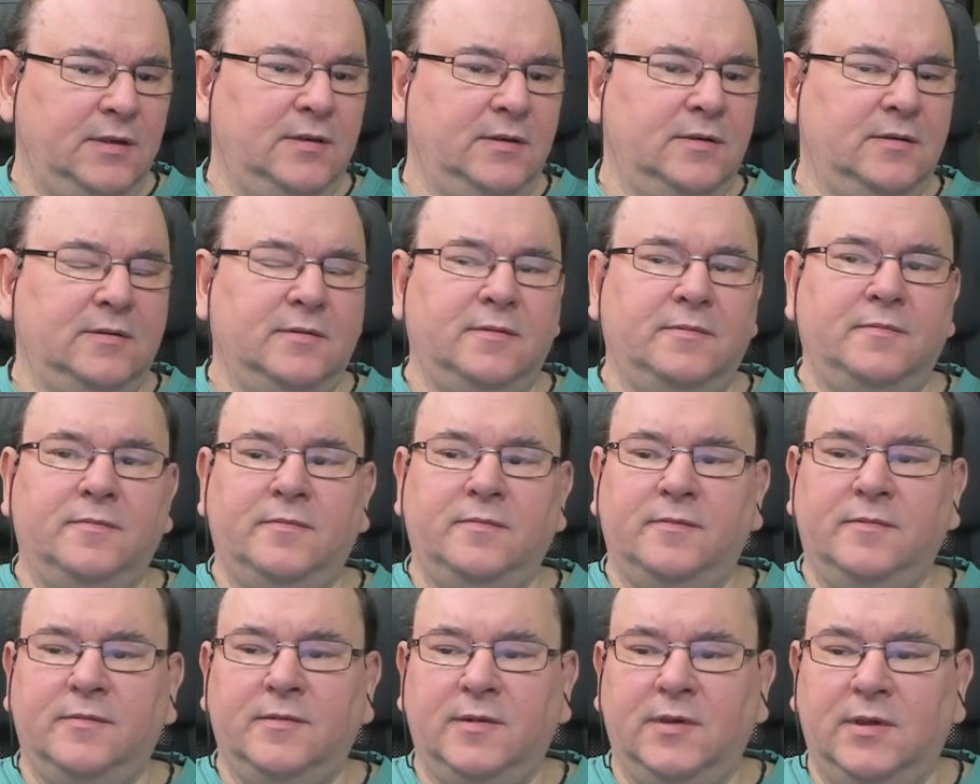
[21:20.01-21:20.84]
um,
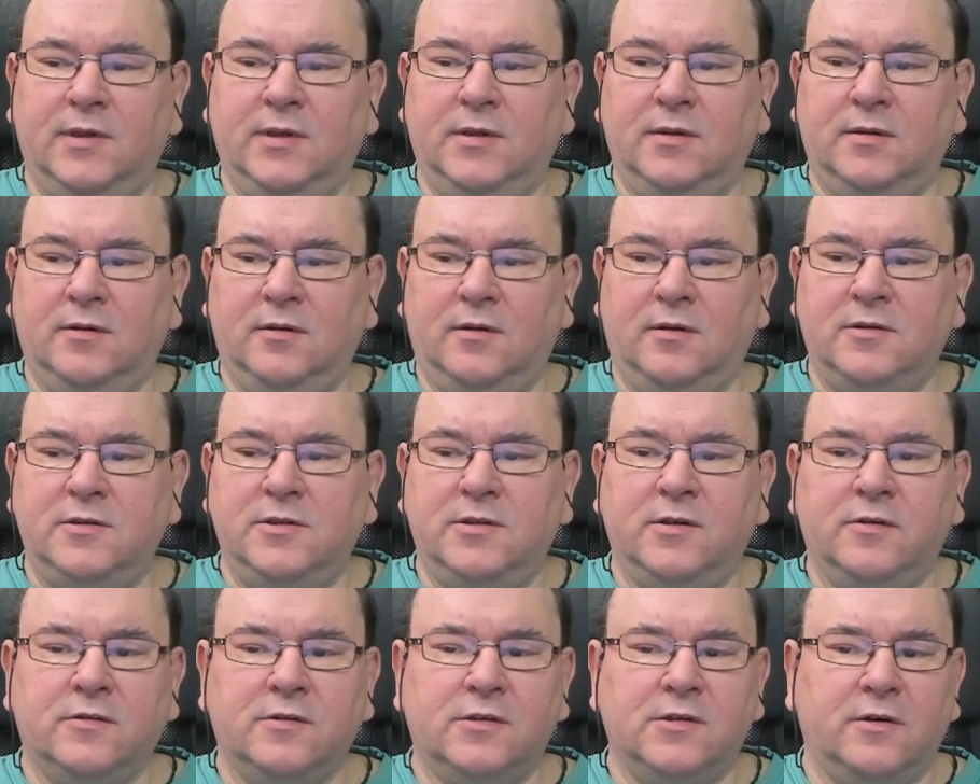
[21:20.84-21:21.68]

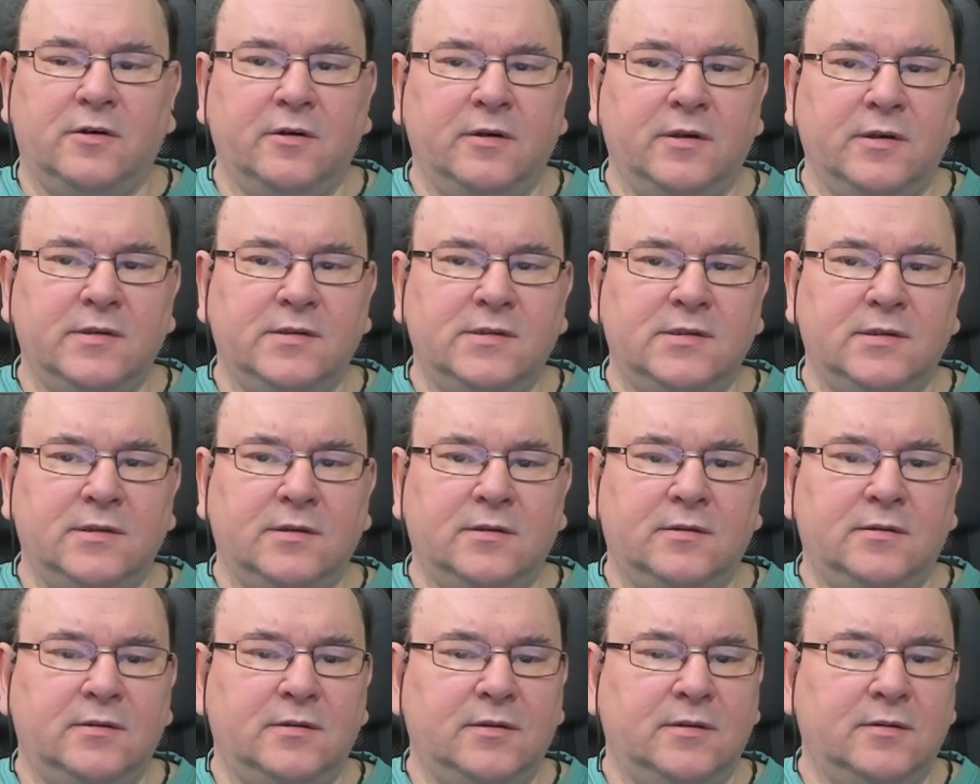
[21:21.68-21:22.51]
logical circuits
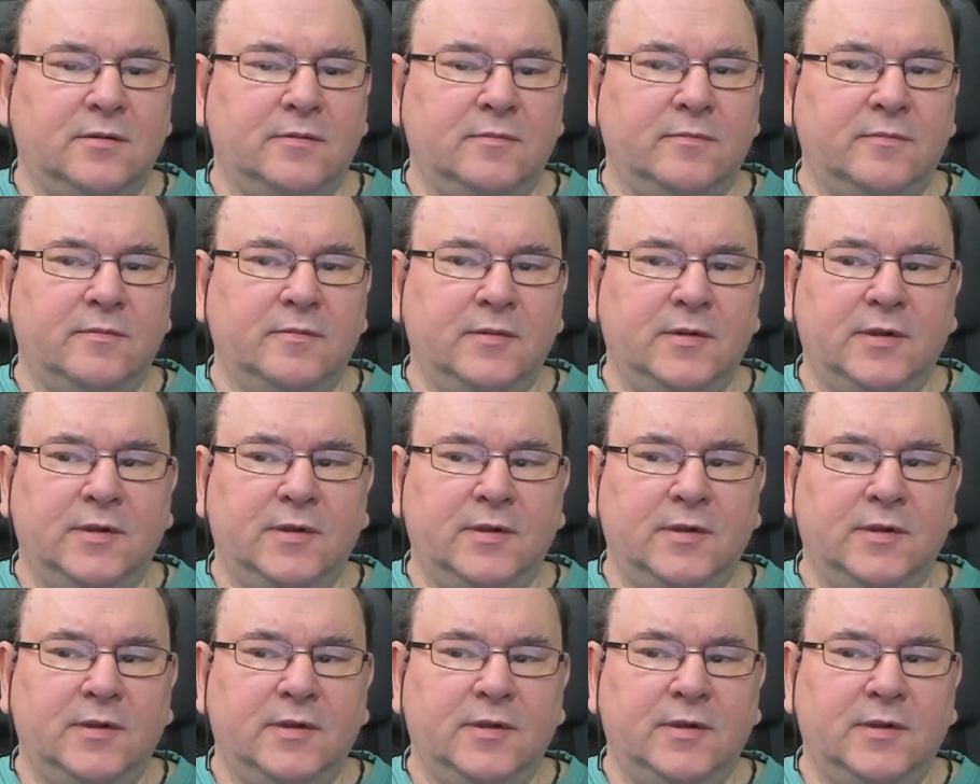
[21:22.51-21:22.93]
and um,